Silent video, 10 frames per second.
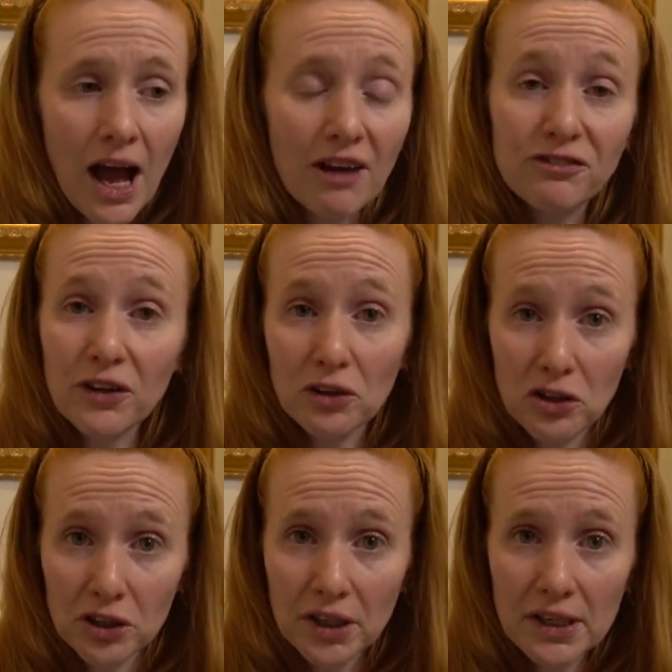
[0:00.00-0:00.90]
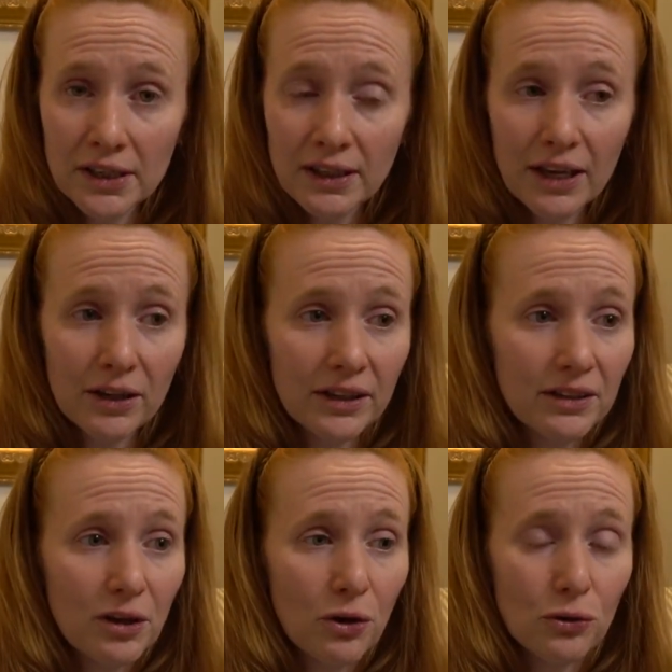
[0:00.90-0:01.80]
I felt good. Like in
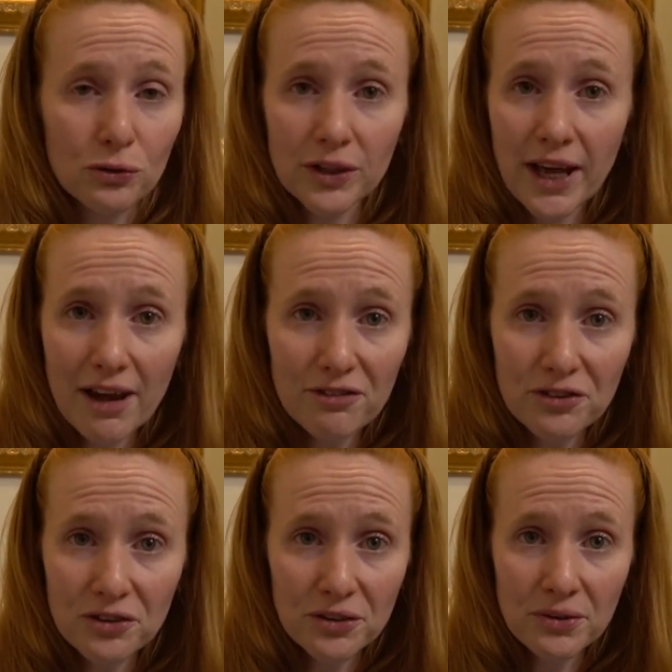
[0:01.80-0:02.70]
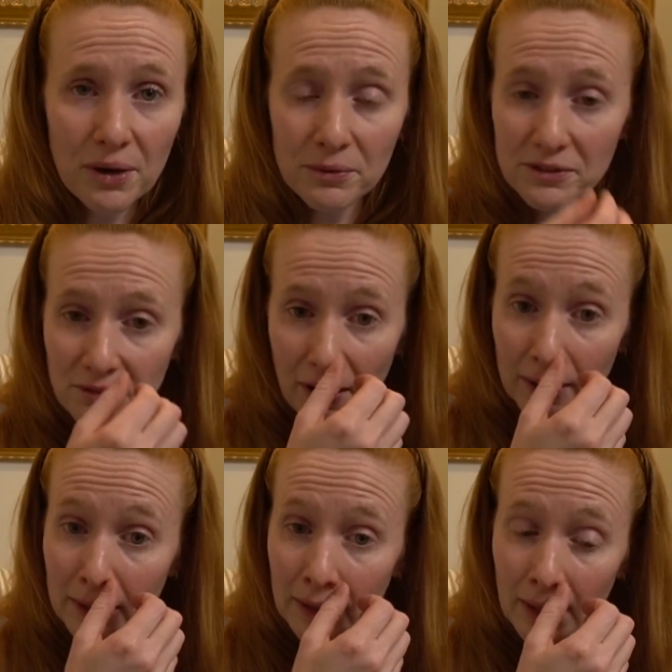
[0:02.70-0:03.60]
the early afternoon, I was
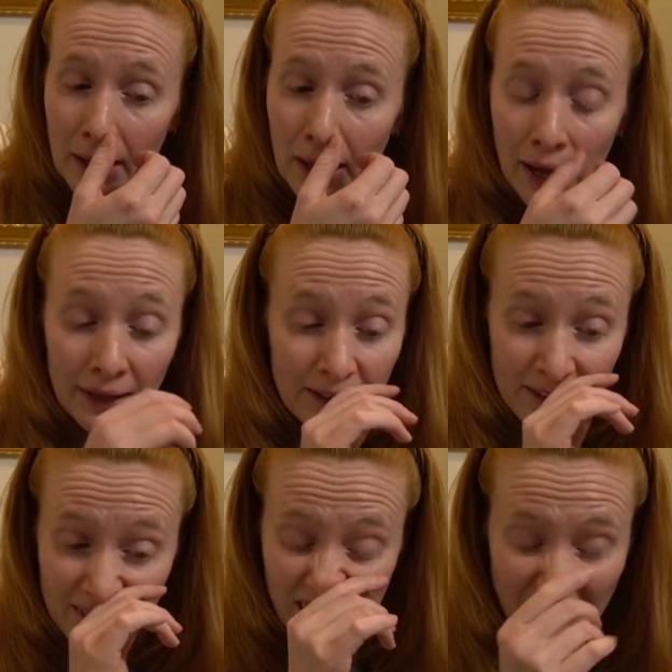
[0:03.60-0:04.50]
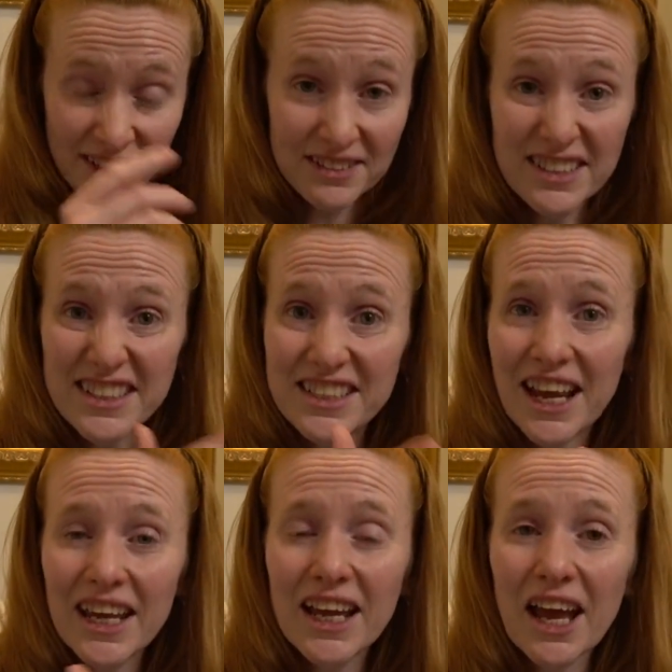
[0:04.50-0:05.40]
fine. And then as the
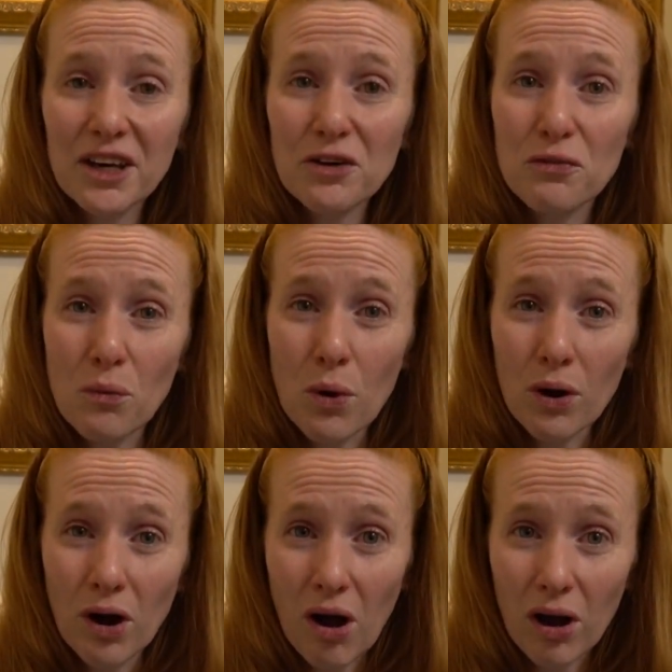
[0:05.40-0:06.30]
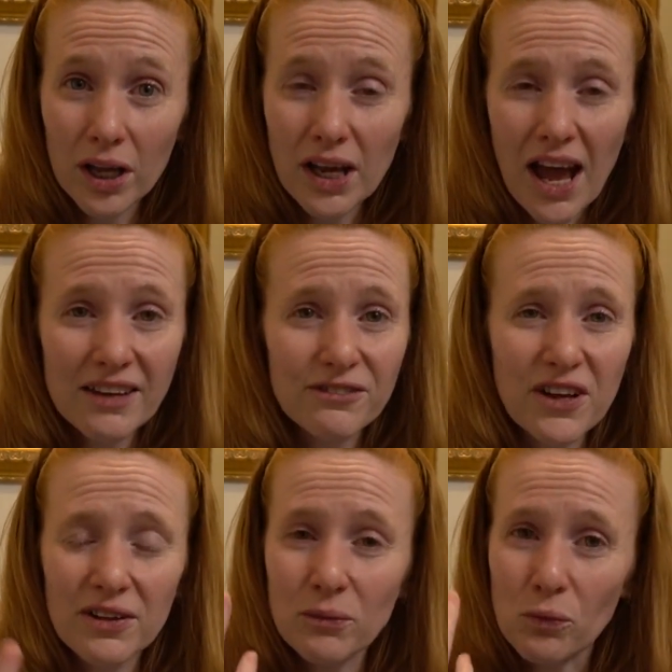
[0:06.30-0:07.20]
day kind of wore on, I
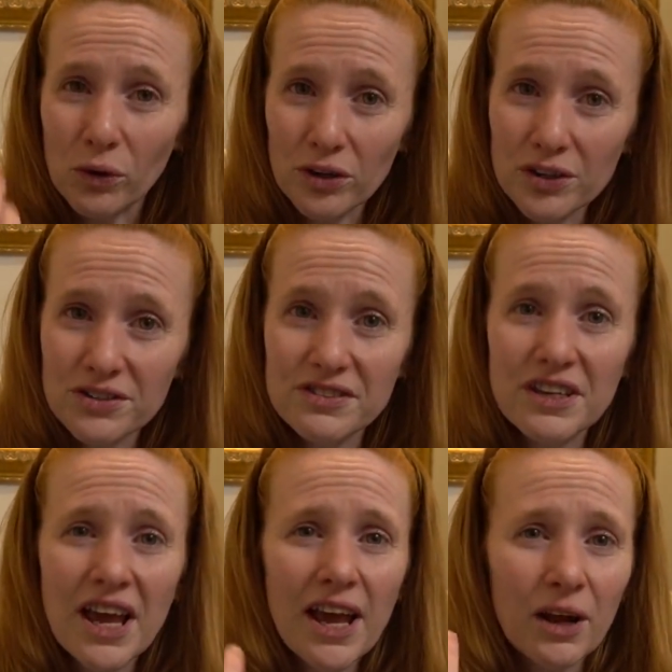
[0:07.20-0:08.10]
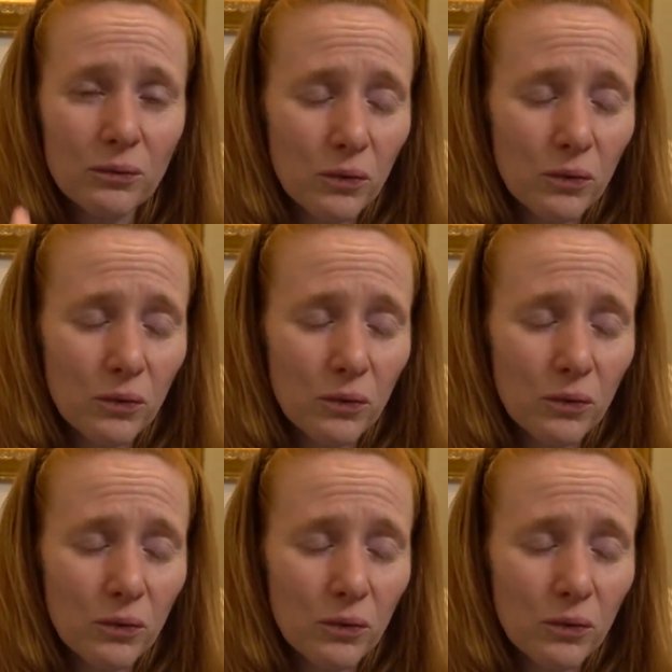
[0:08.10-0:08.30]
felt worse and